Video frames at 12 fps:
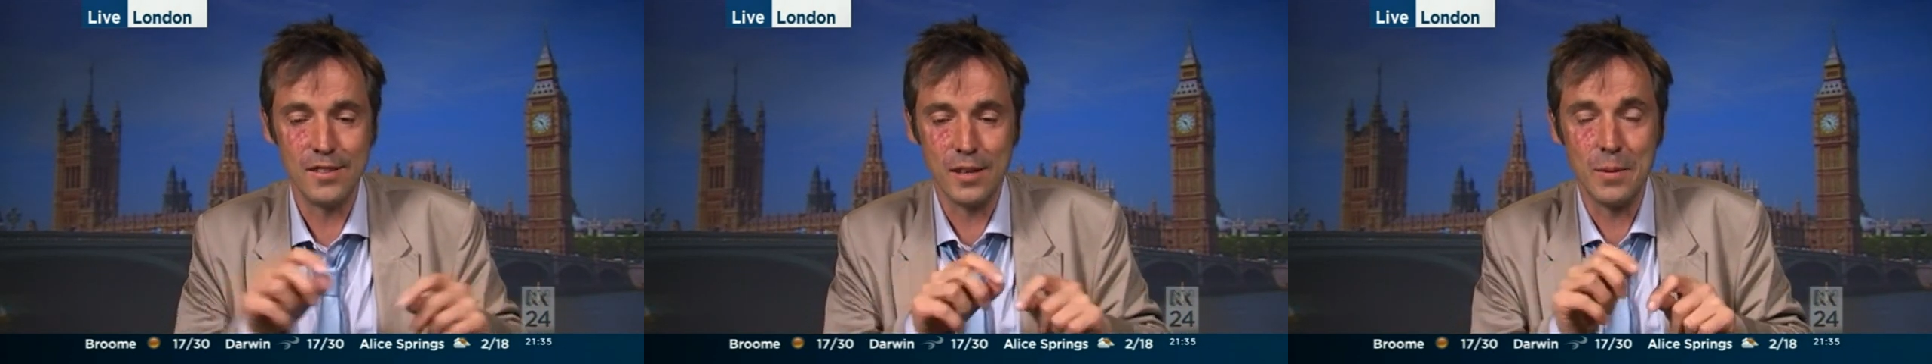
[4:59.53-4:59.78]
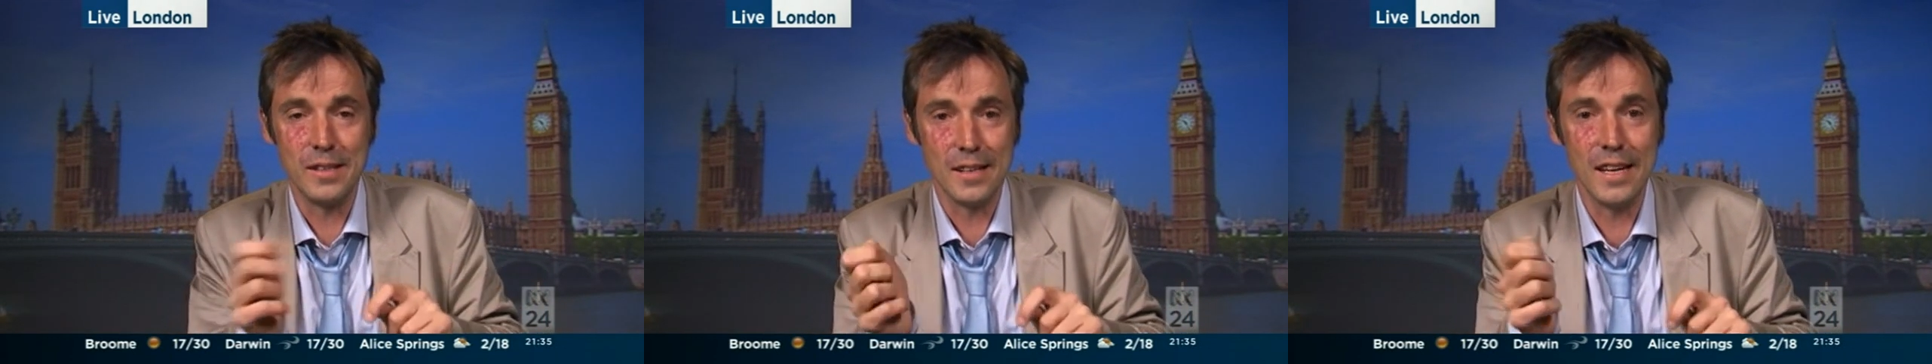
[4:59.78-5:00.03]

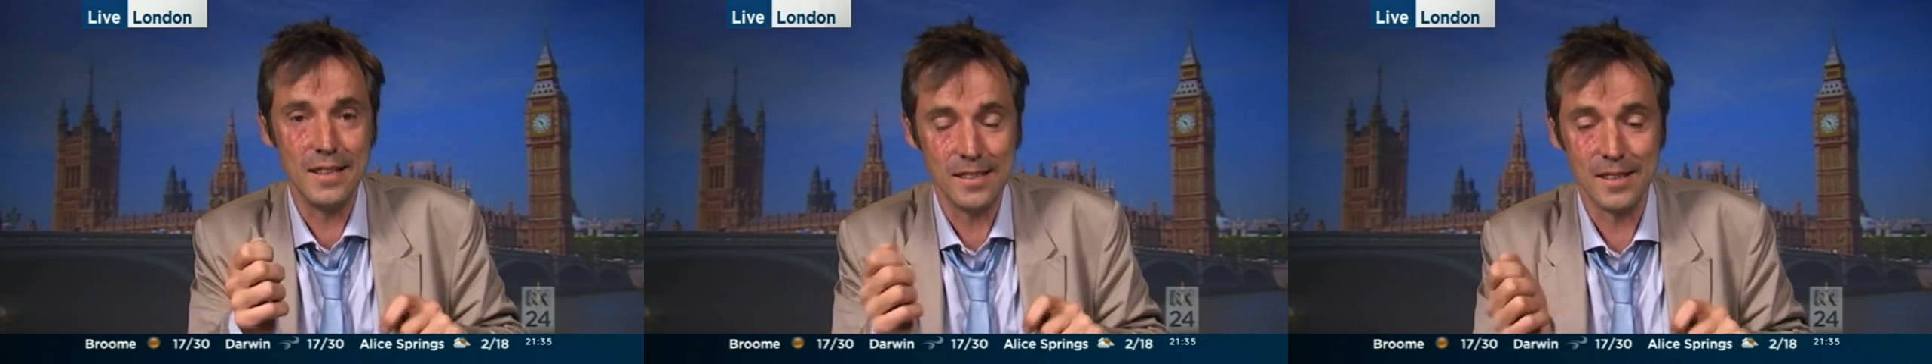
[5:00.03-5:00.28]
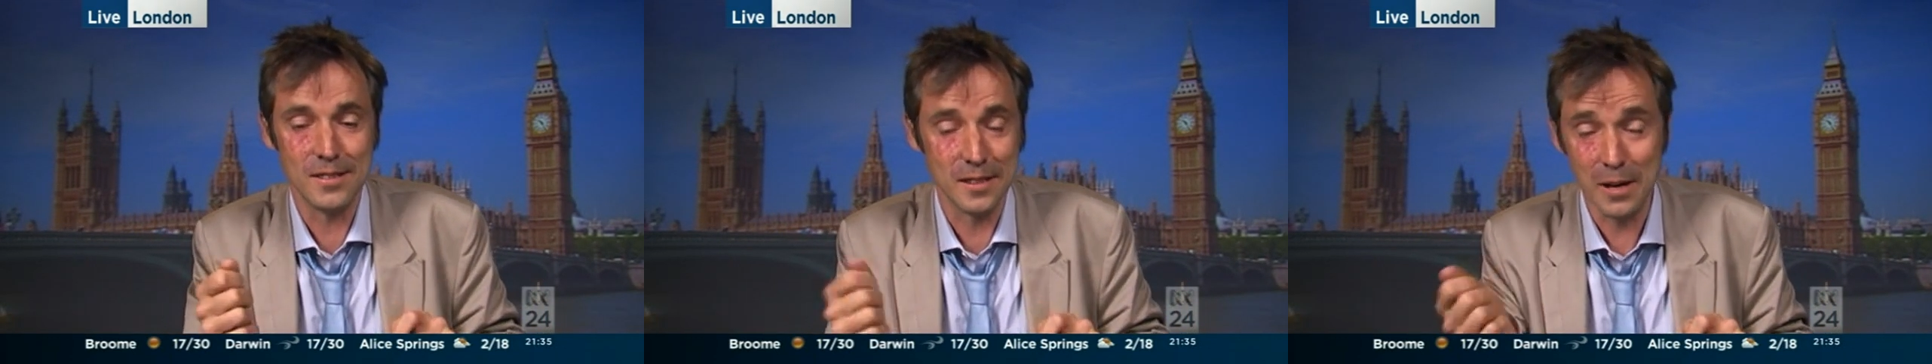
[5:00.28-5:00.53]
so he
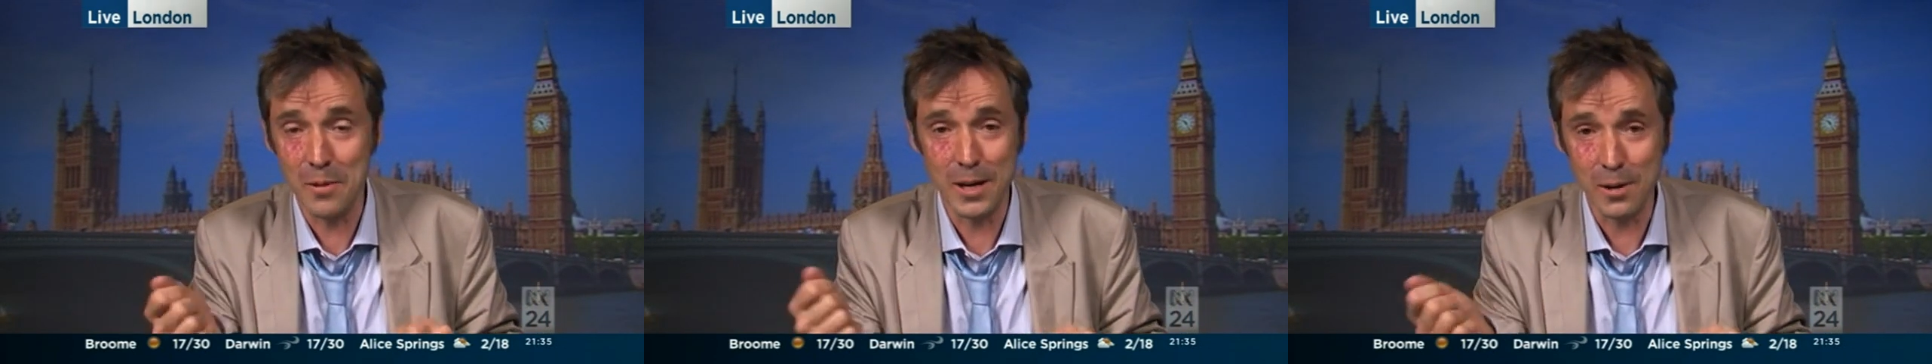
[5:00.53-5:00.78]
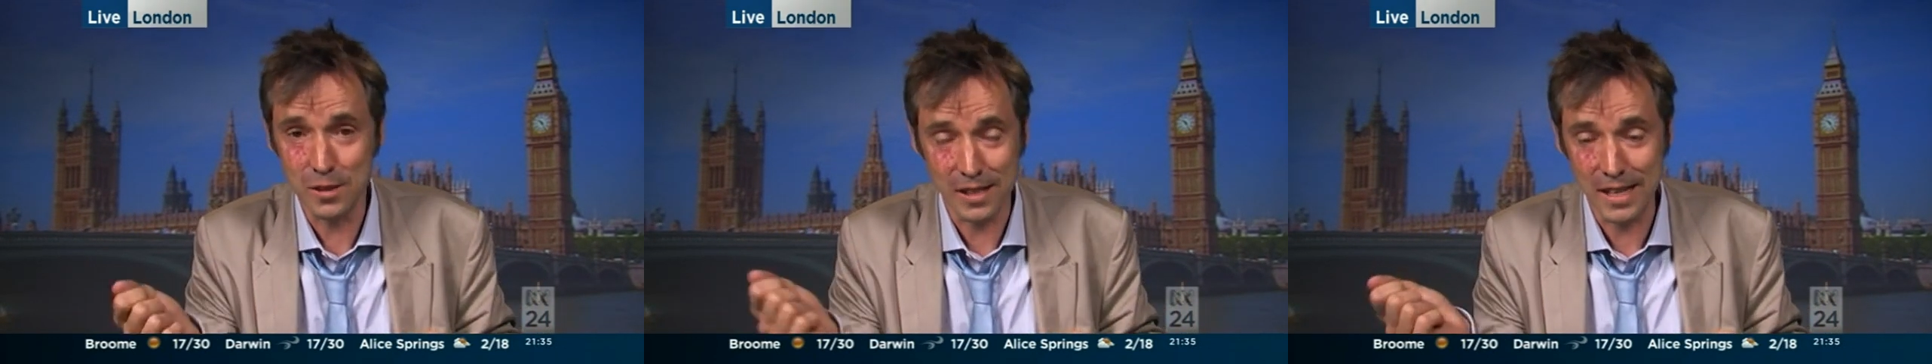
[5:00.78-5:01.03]
deleted it so no
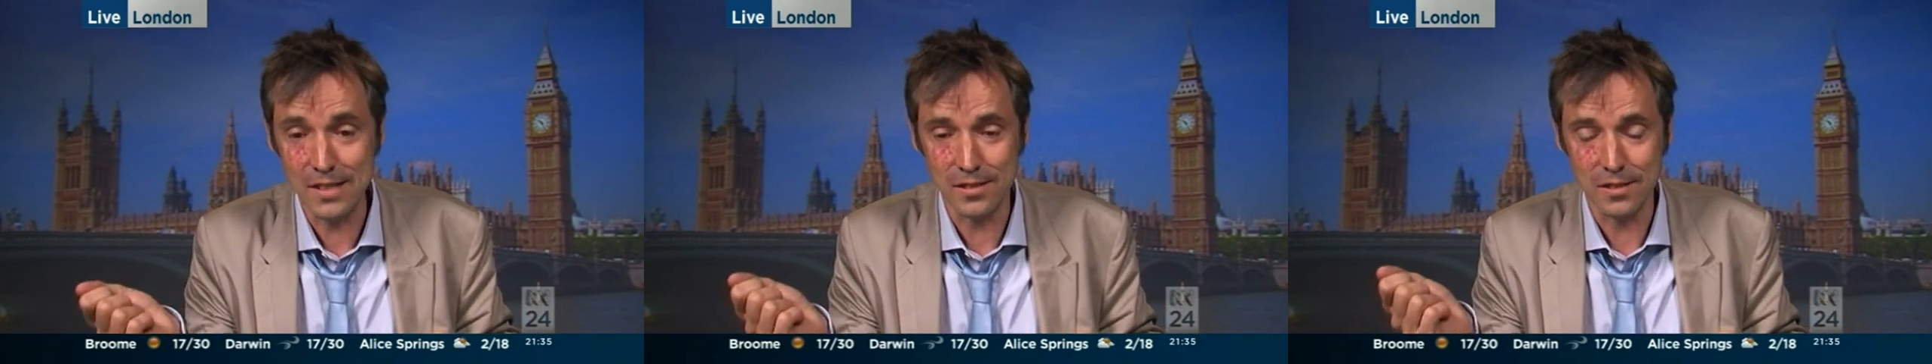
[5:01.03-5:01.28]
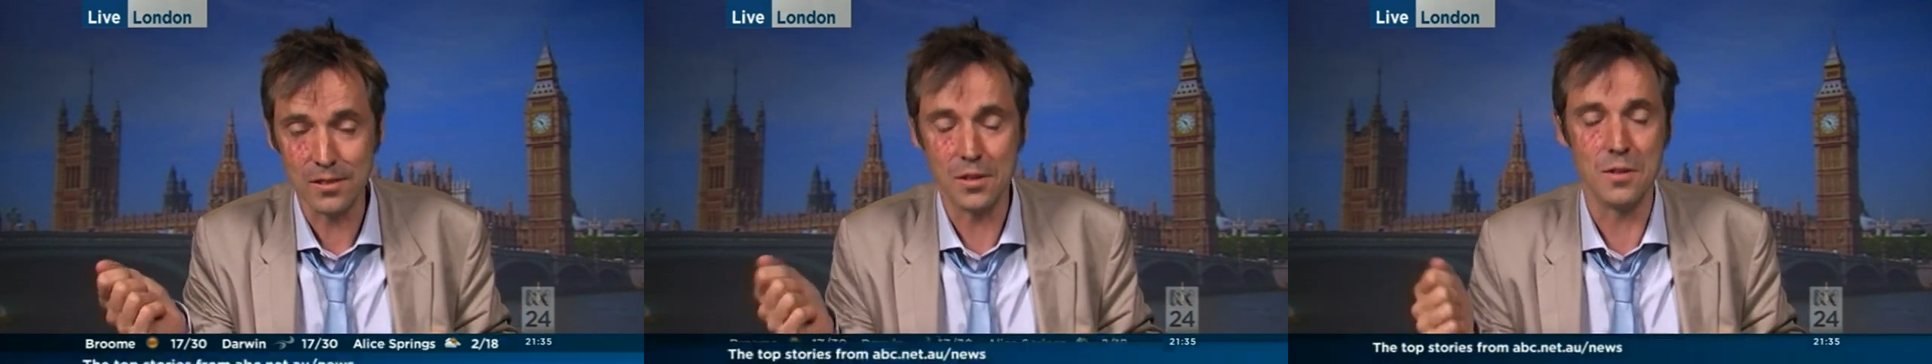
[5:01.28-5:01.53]
one else could
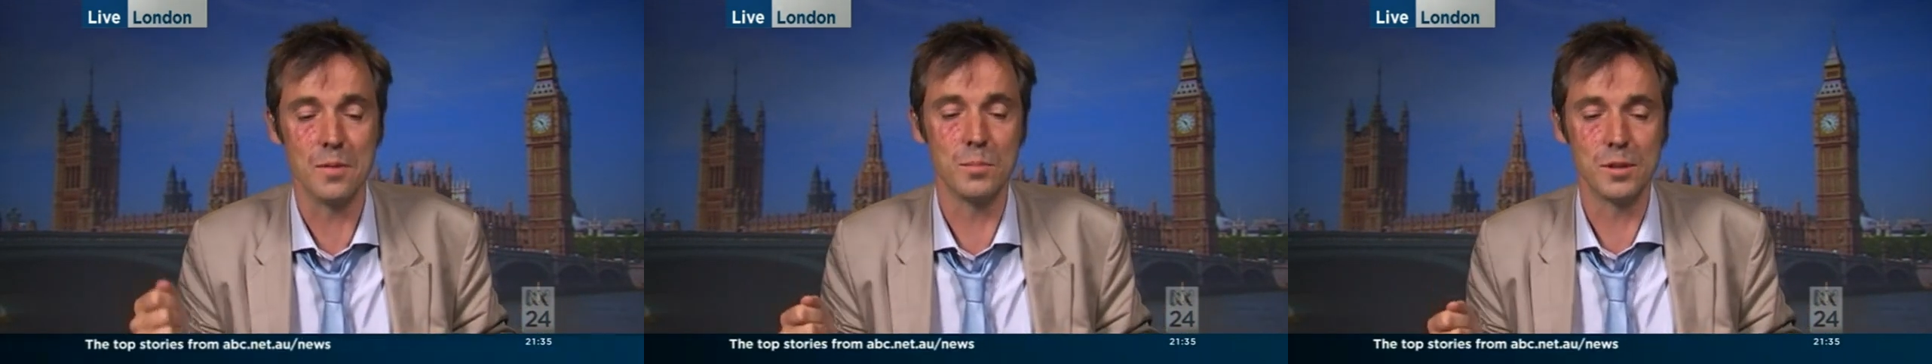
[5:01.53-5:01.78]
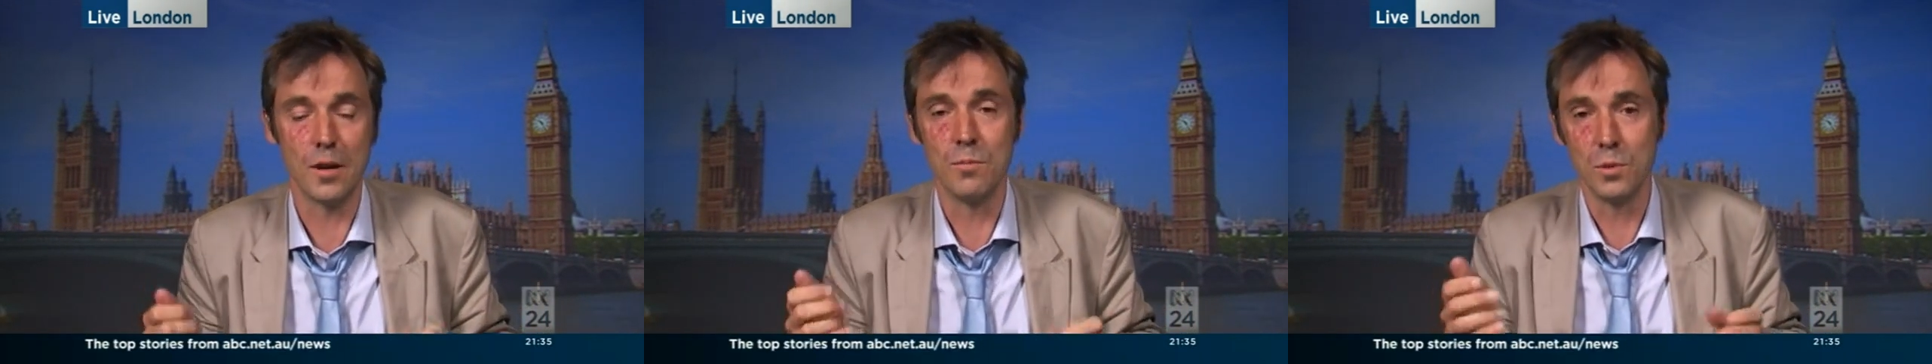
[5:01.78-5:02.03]
listen to them, so